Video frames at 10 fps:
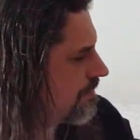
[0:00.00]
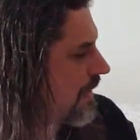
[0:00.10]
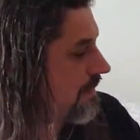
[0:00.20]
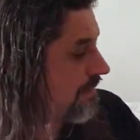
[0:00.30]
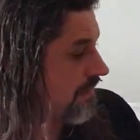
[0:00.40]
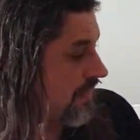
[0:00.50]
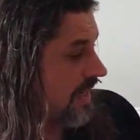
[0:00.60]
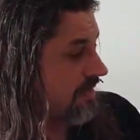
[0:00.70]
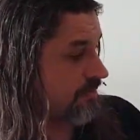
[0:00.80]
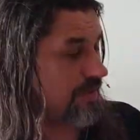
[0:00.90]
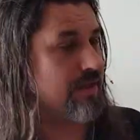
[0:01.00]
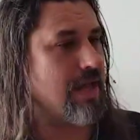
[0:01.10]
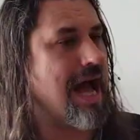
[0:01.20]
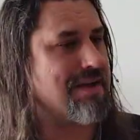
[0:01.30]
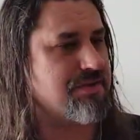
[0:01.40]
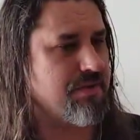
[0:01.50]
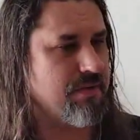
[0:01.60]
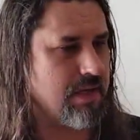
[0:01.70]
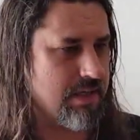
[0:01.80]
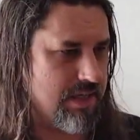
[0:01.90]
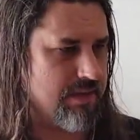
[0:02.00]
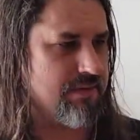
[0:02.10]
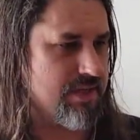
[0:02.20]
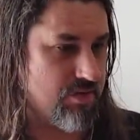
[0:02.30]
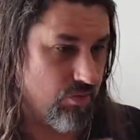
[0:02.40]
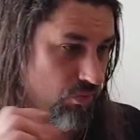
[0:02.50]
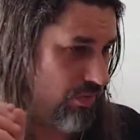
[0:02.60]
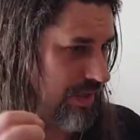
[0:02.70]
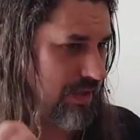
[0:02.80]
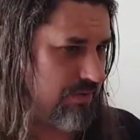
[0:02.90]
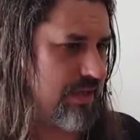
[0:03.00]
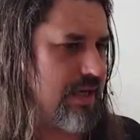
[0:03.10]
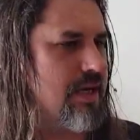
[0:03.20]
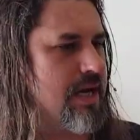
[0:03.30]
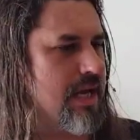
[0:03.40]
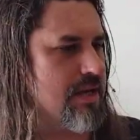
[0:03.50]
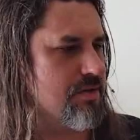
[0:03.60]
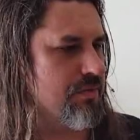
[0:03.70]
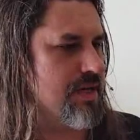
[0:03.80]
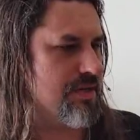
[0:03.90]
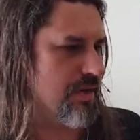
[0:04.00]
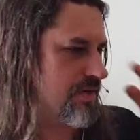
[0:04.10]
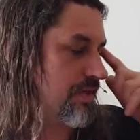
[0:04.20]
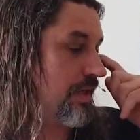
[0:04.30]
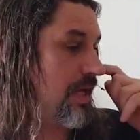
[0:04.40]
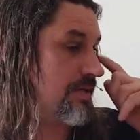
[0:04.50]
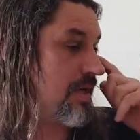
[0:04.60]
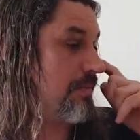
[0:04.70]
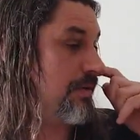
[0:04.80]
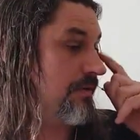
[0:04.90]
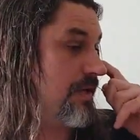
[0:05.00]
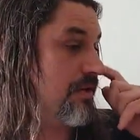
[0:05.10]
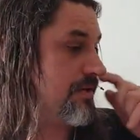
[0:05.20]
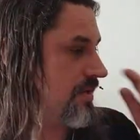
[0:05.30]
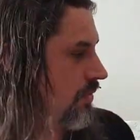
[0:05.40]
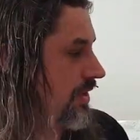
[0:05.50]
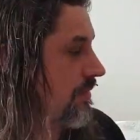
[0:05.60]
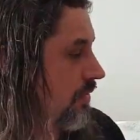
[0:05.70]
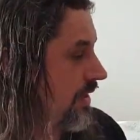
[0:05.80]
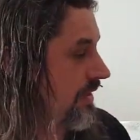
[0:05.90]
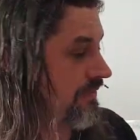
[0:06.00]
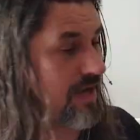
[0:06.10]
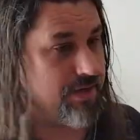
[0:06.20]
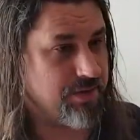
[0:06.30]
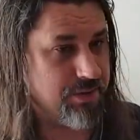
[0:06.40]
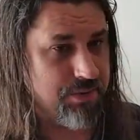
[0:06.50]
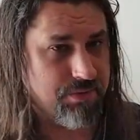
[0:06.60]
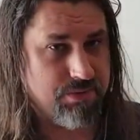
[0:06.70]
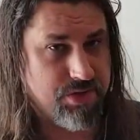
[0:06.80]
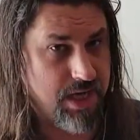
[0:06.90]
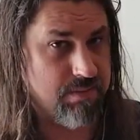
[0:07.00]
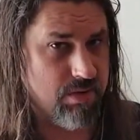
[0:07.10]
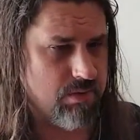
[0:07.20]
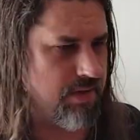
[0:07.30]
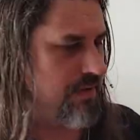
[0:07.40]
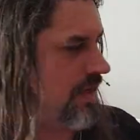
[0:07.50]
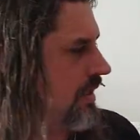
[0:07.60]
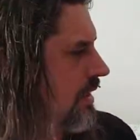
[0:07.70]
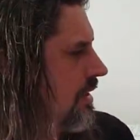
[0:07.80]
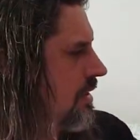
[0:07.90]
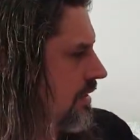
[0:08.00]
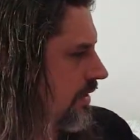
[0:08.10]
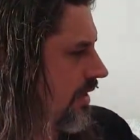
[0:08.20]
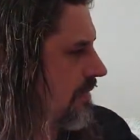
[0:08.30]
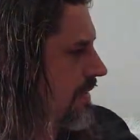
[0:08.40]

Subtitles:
But they realized in this really, really cutting-edge research in the last couple of years that, well, number one, they found a new chamber within the Great